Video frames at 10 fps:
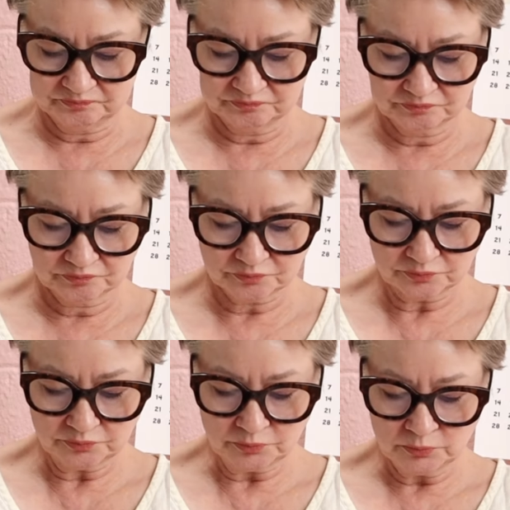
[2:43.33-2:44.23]

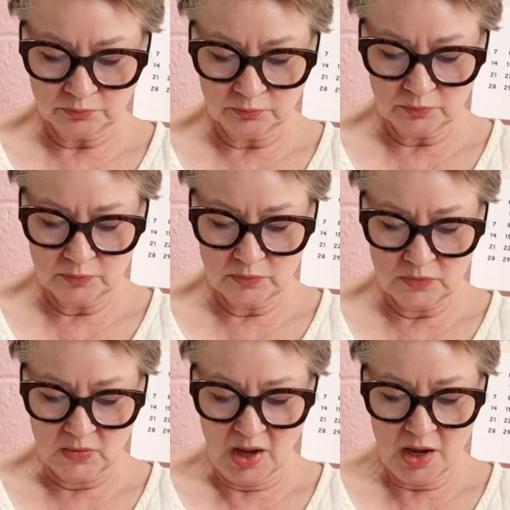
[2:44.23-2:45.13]
Nothing is said.